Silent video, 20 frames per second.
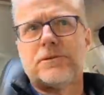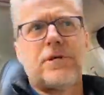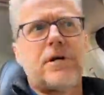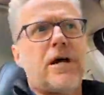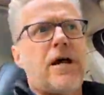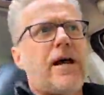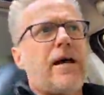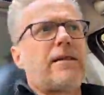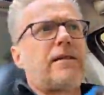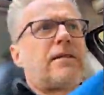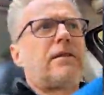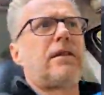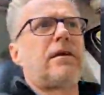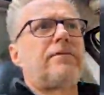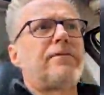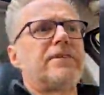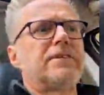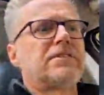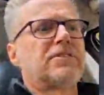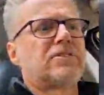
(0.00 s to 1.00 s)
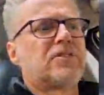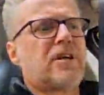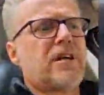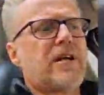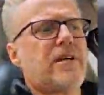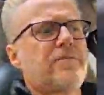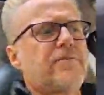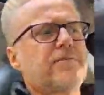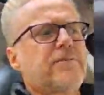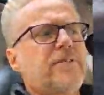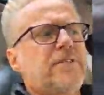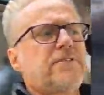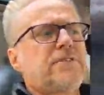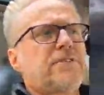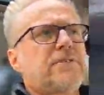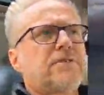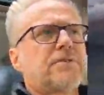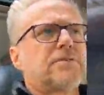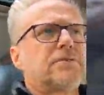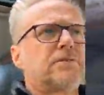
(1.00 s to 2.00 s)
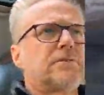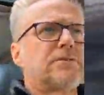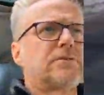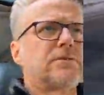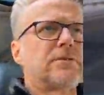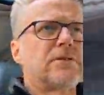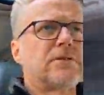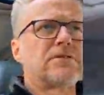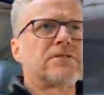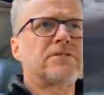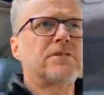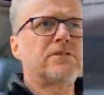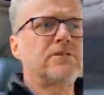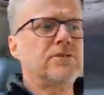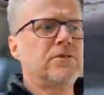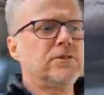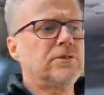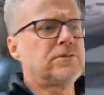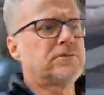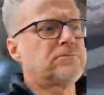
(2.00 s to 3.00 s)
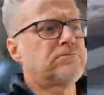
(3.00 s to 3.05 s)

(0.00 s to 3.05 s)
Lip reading: I love this drive. It's still doing